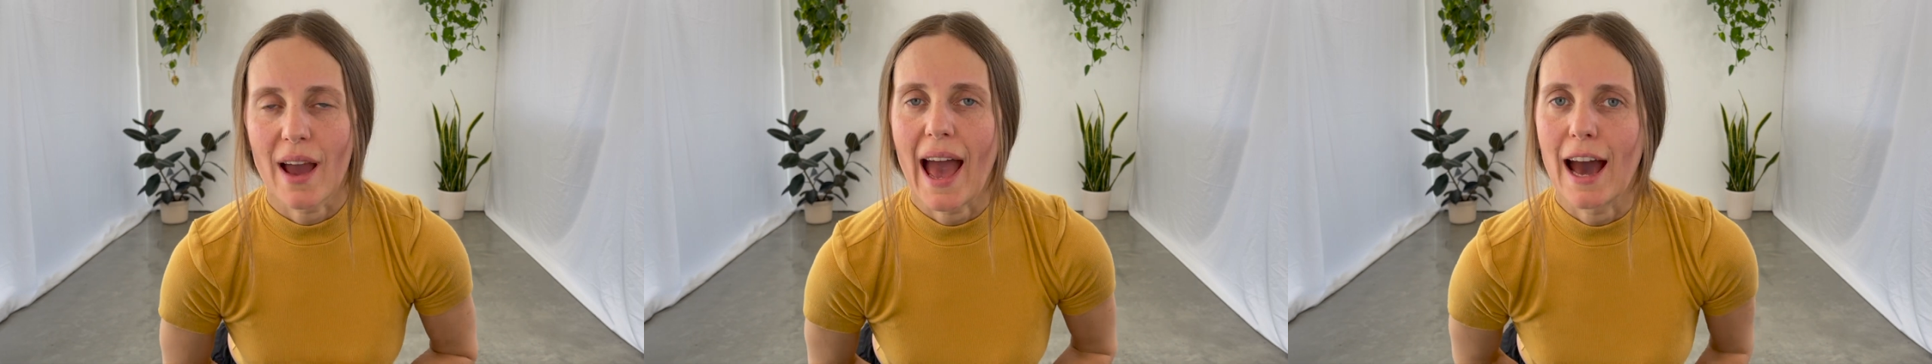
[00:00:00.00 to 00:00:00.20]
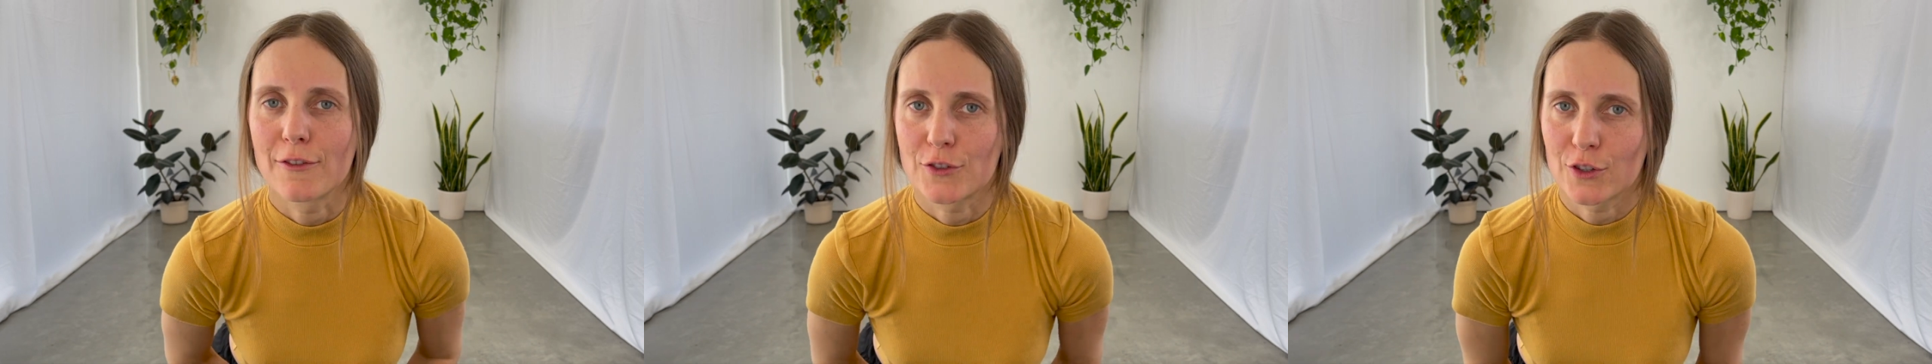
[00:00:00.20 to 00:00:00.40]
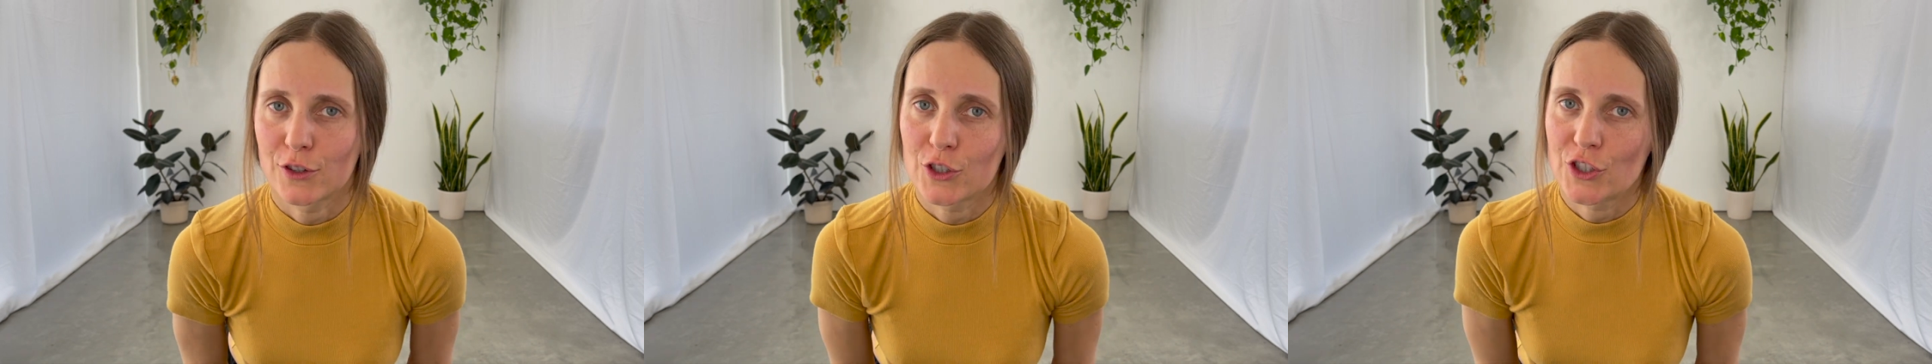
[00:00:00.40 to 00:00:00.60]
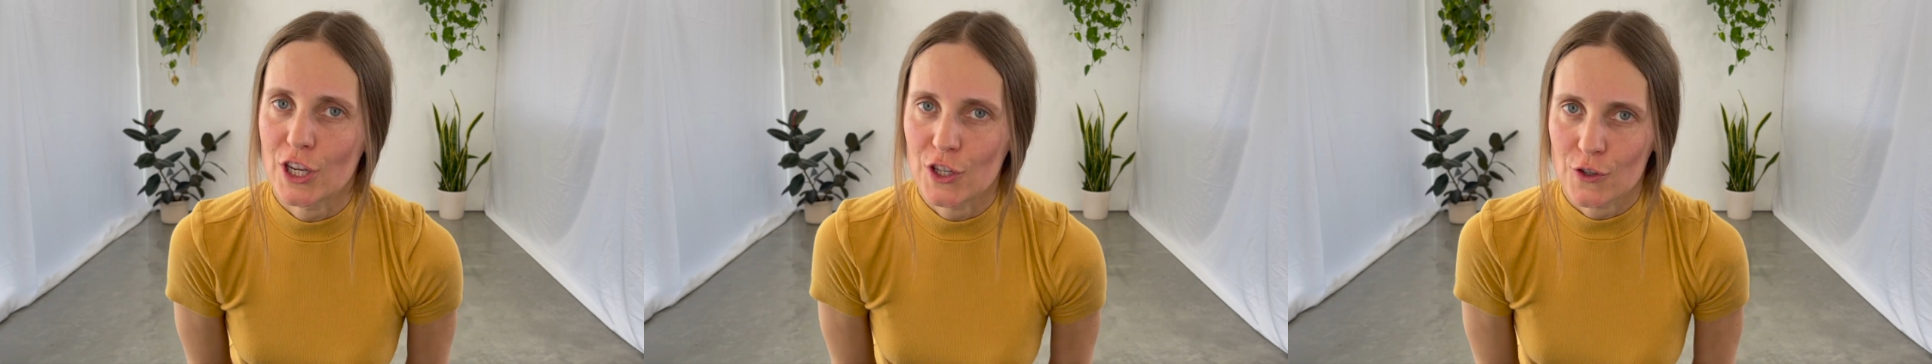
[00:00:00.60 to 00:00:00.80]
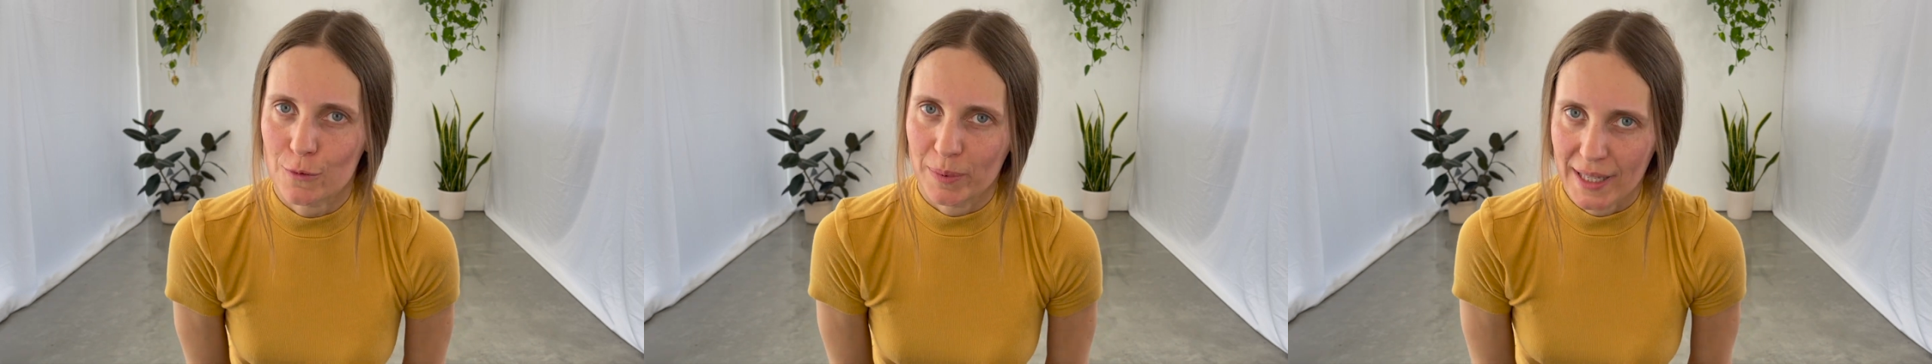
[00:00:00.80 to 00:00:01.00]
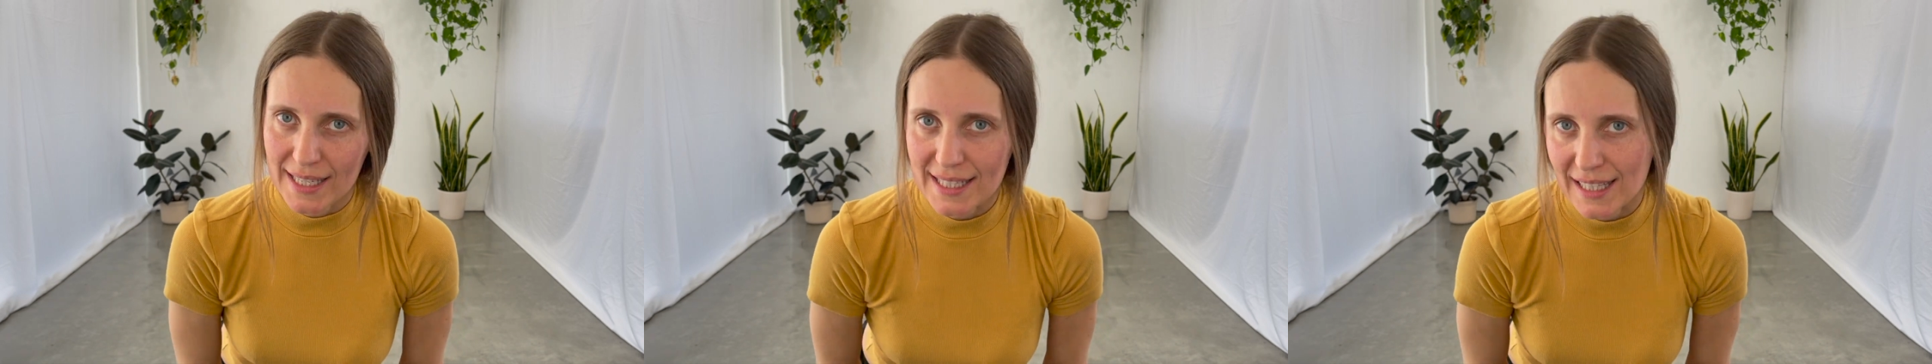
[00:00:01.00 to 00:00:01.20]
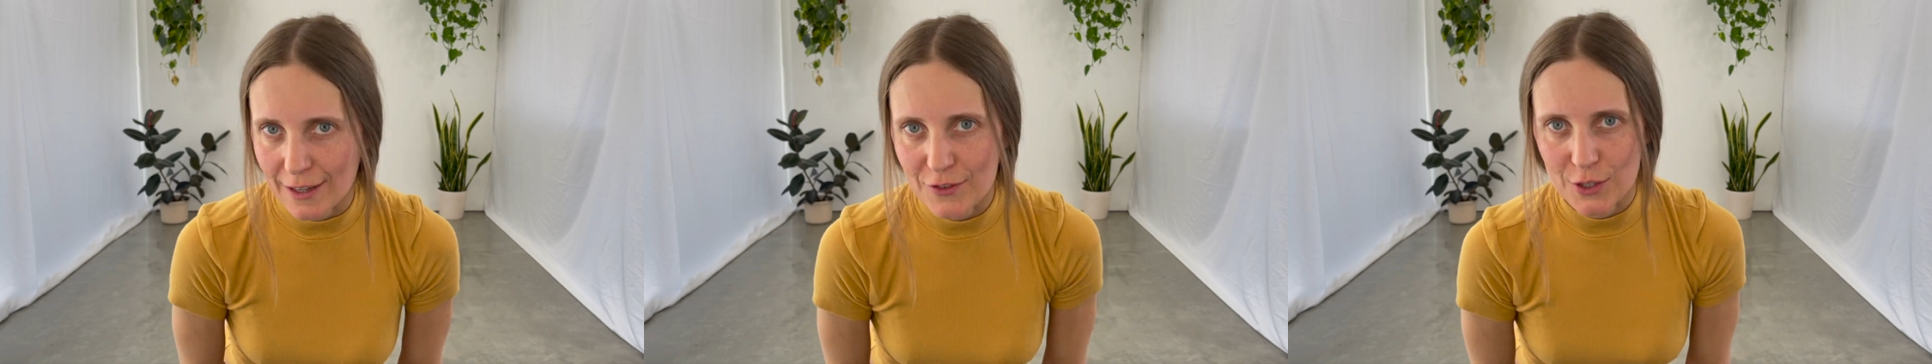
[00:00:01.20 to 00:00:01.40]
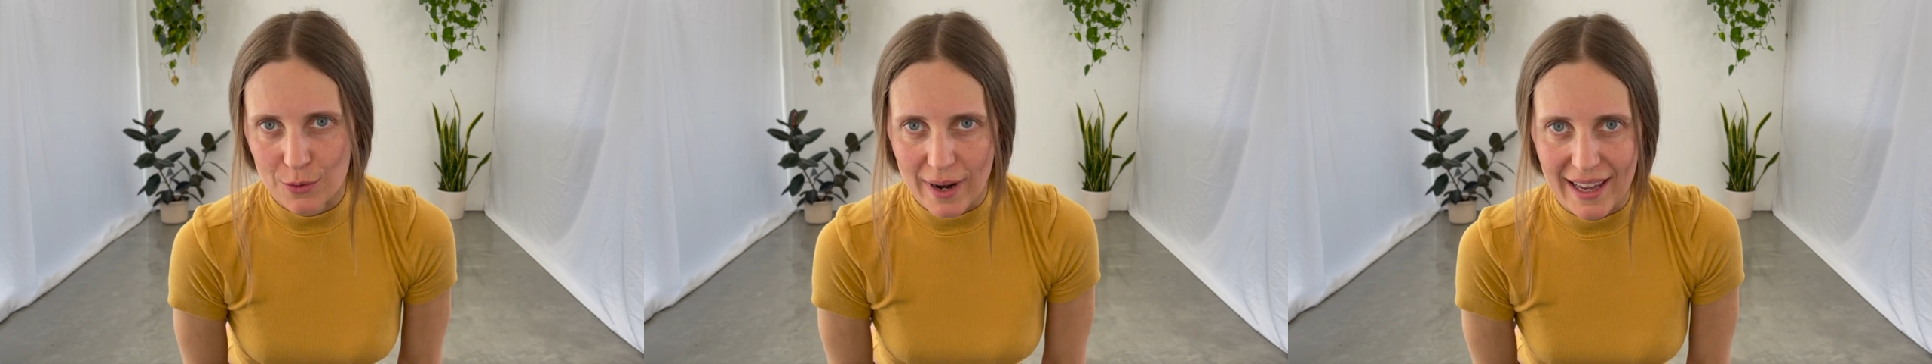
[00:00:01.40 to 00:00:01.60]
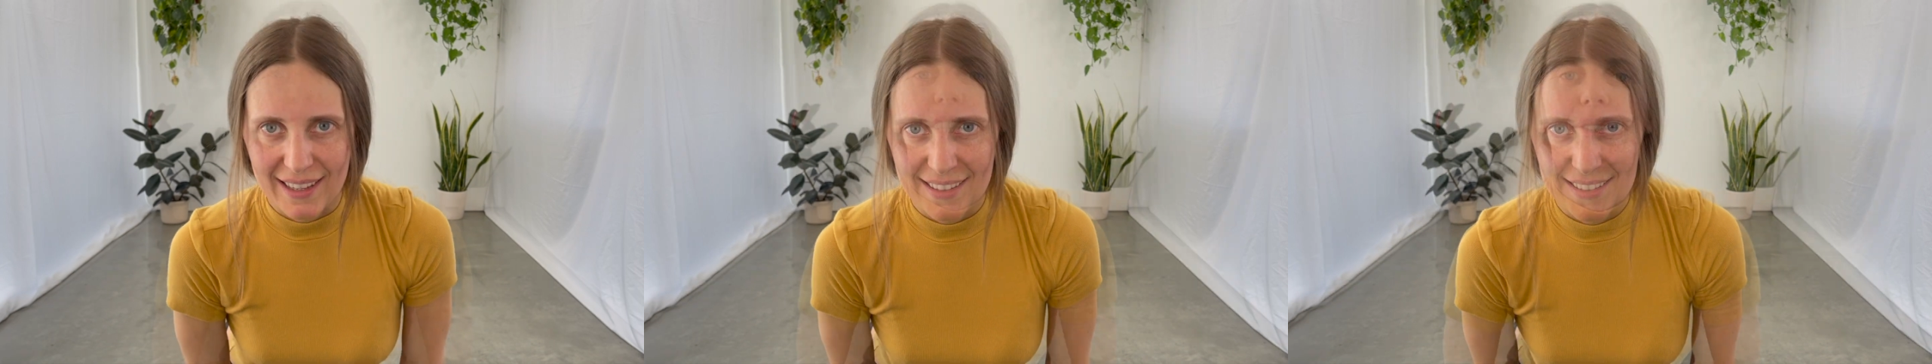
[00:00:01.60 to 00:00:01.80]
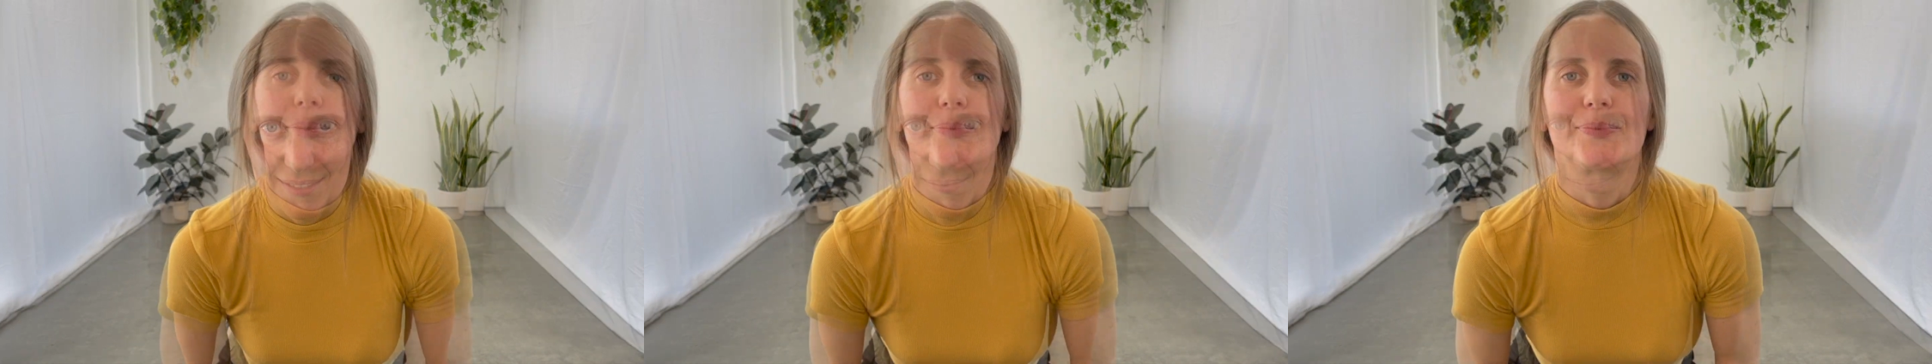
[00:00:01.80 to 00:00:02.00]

after the change of place left to right.